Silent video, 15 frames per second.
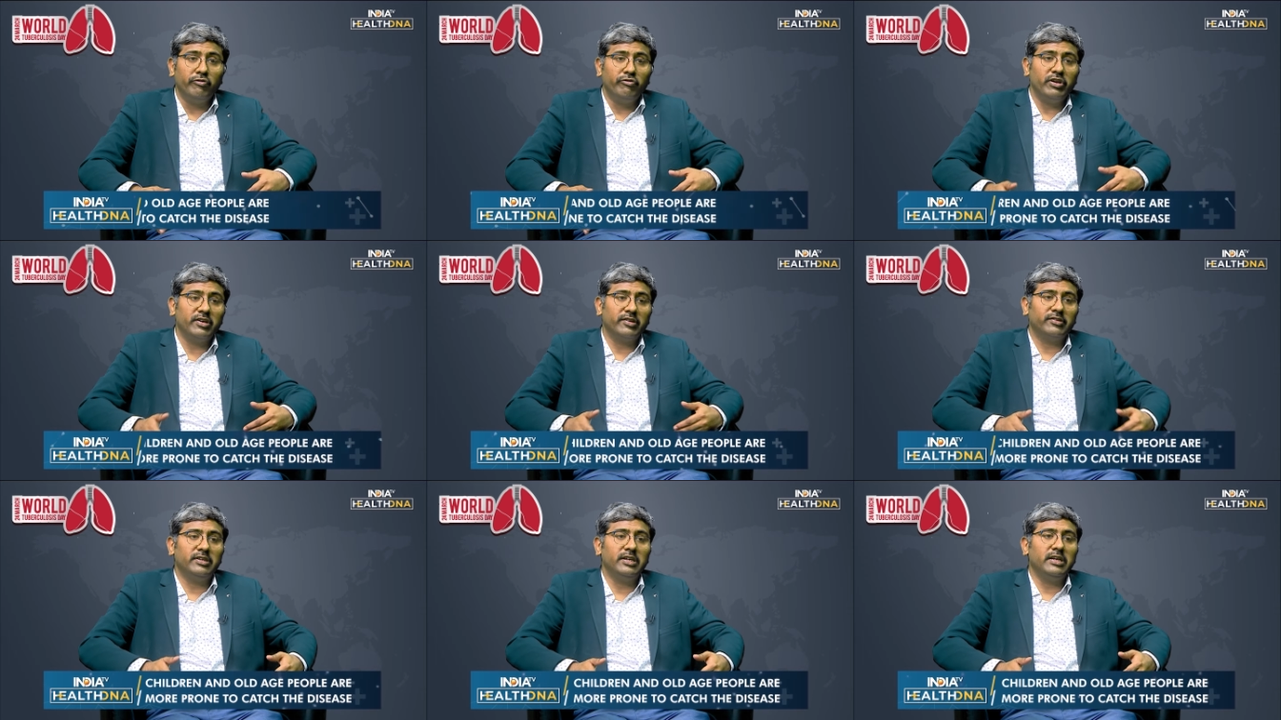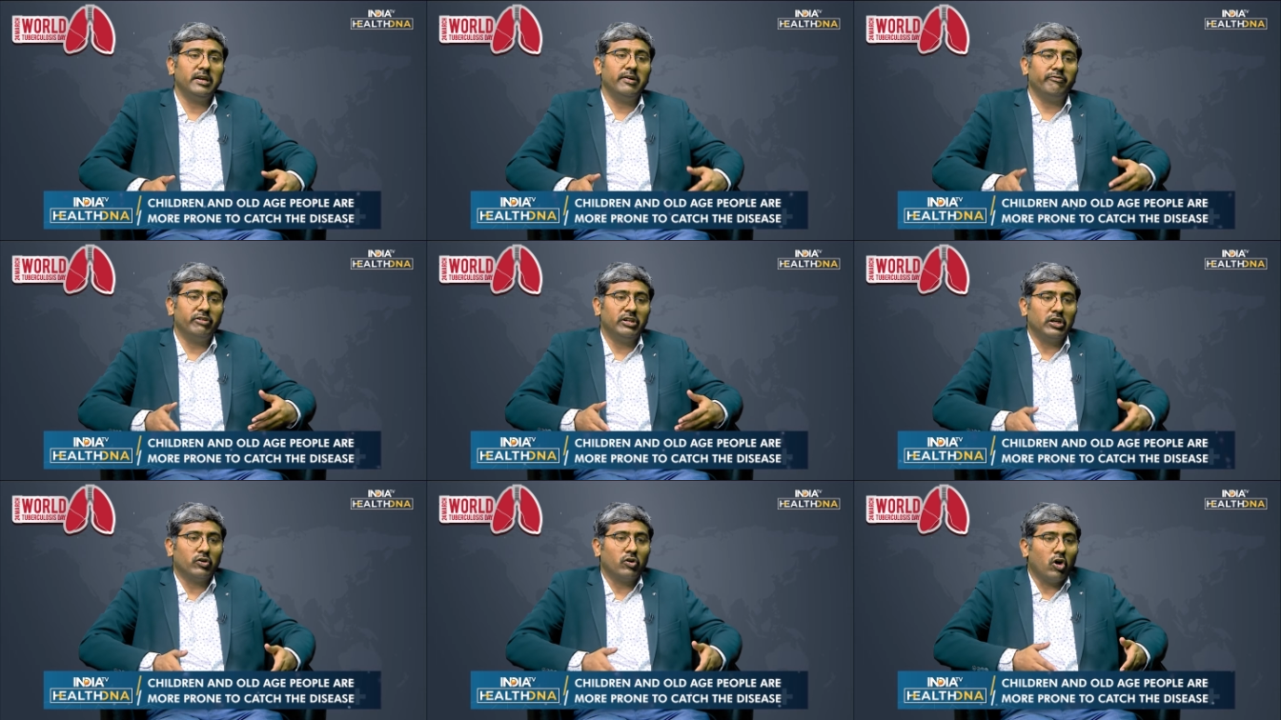we are seeing
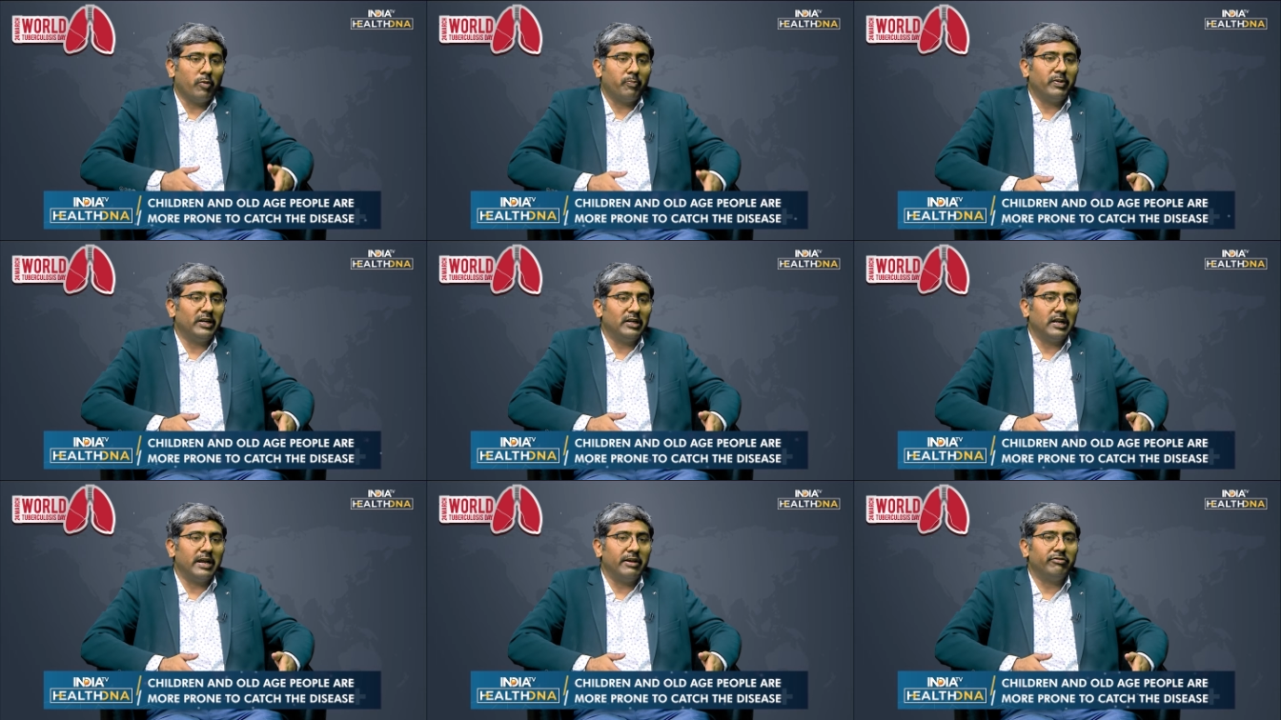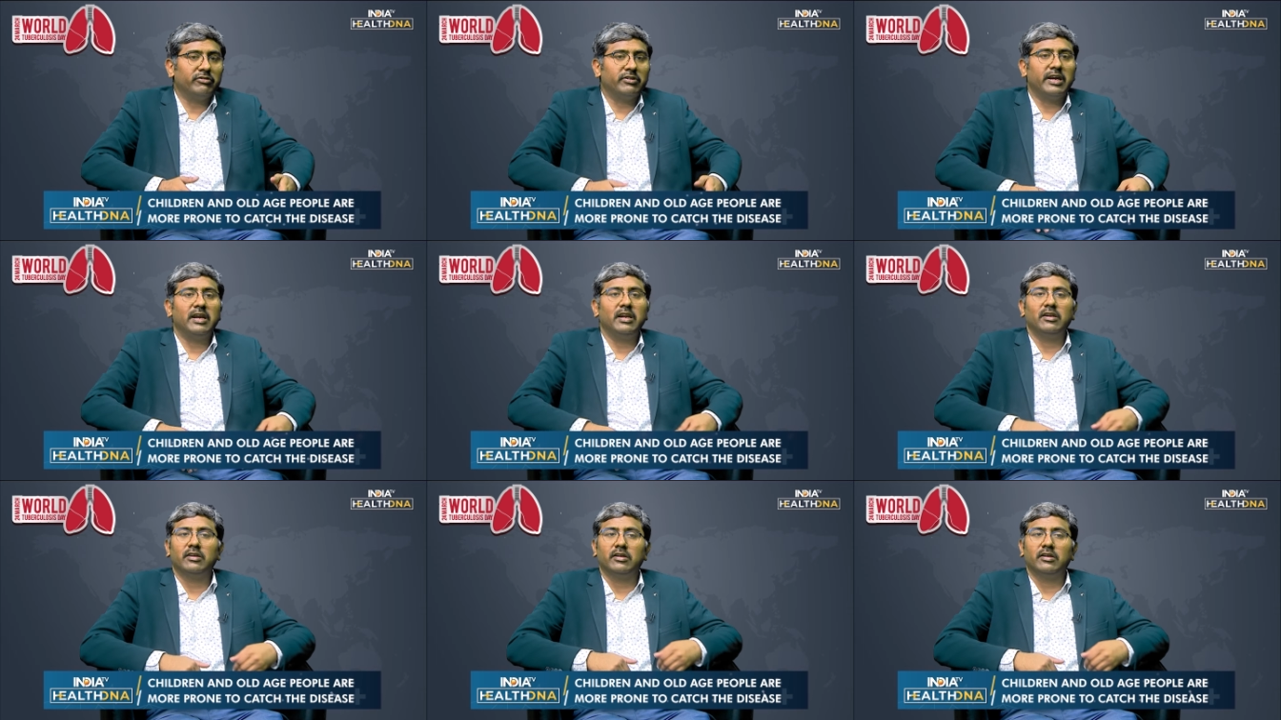with the corporate lifestyle,